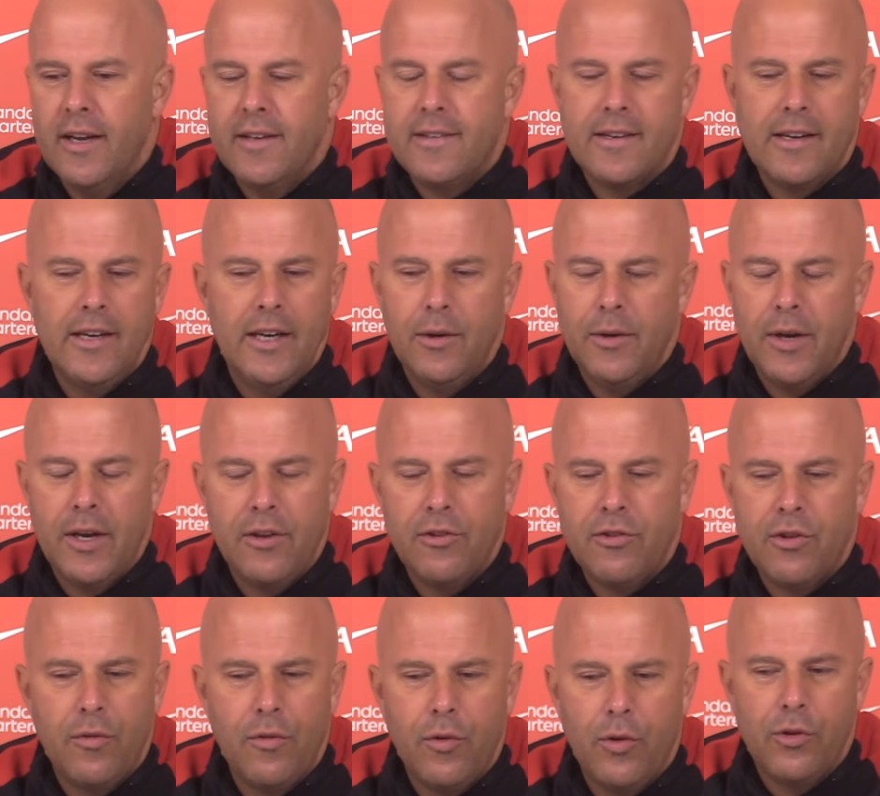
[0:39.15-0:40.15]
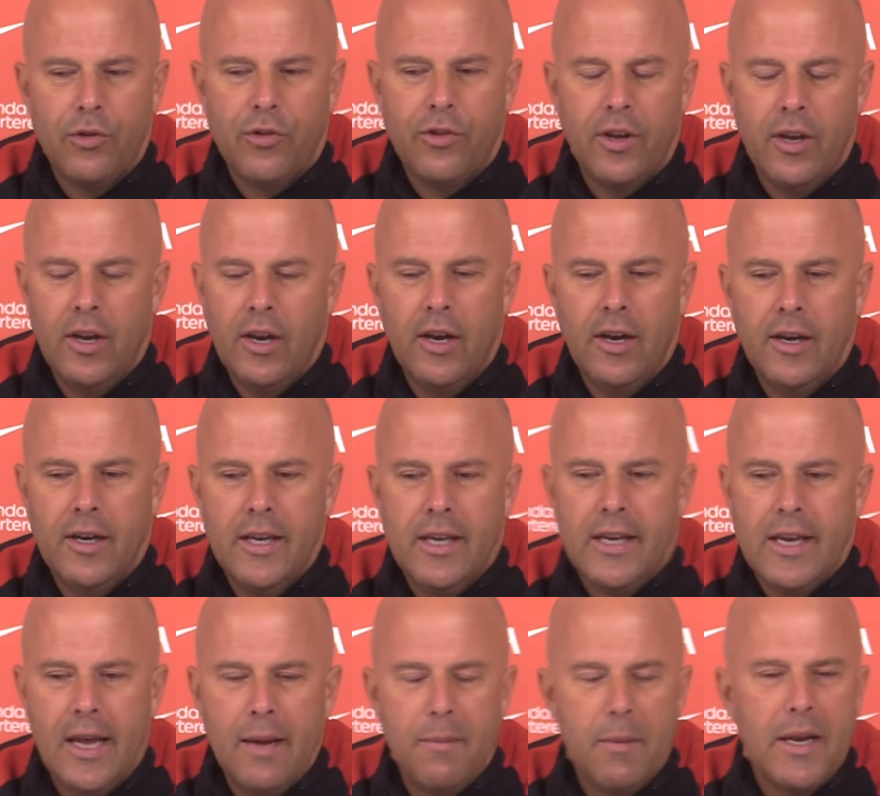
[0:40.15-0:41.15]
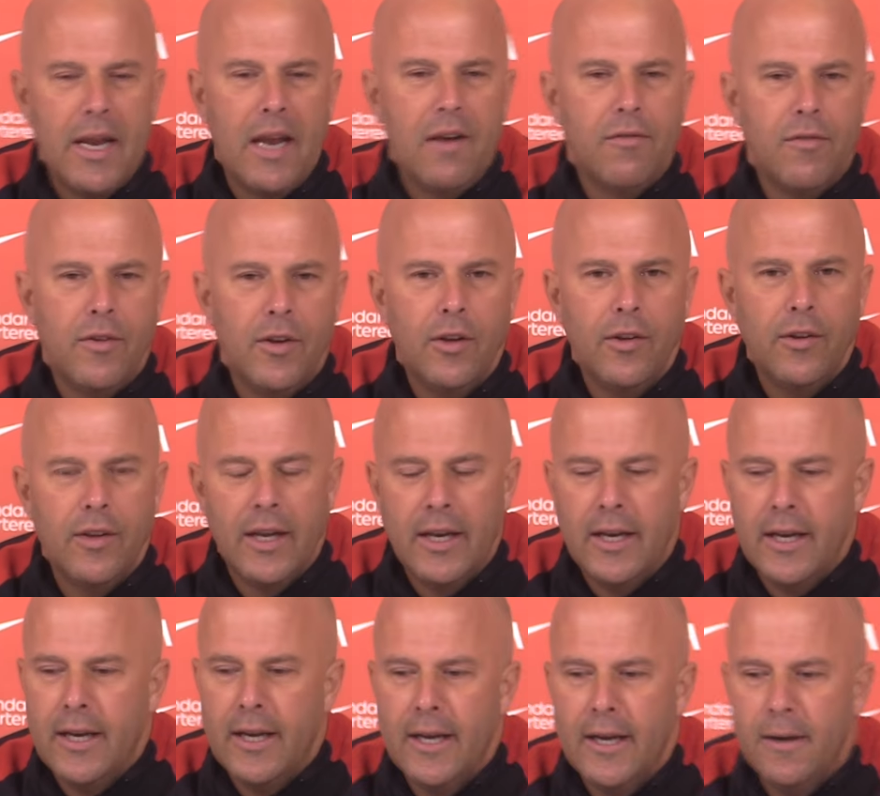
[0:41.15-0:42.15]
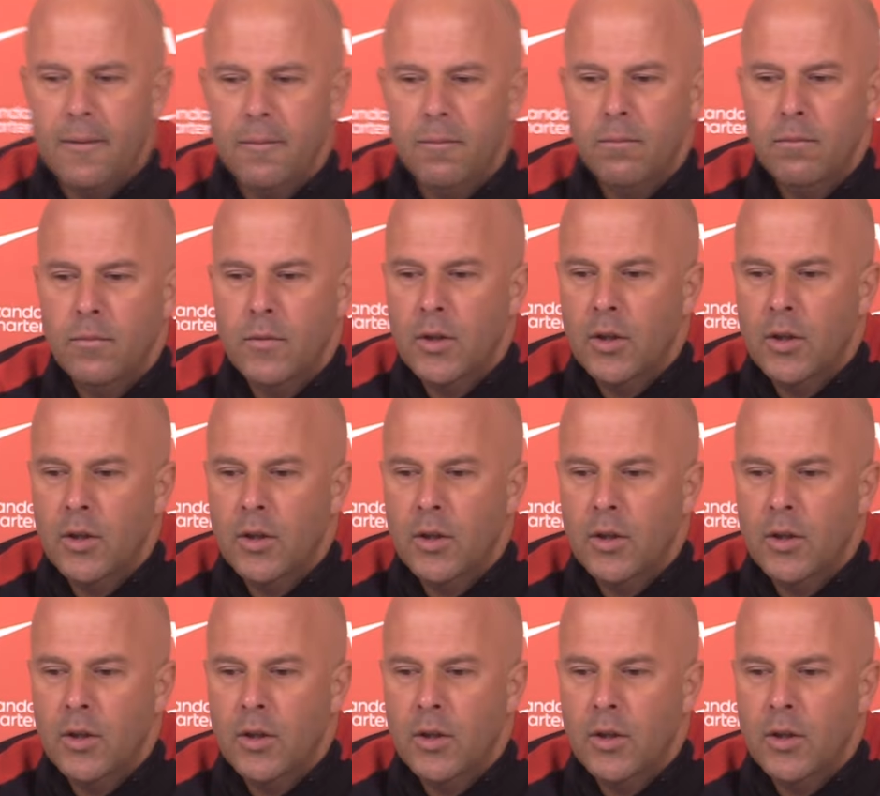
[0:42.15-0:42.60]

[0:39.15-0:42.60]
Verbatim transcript: it's clear that it's the first uh, league game at Anfield, and um,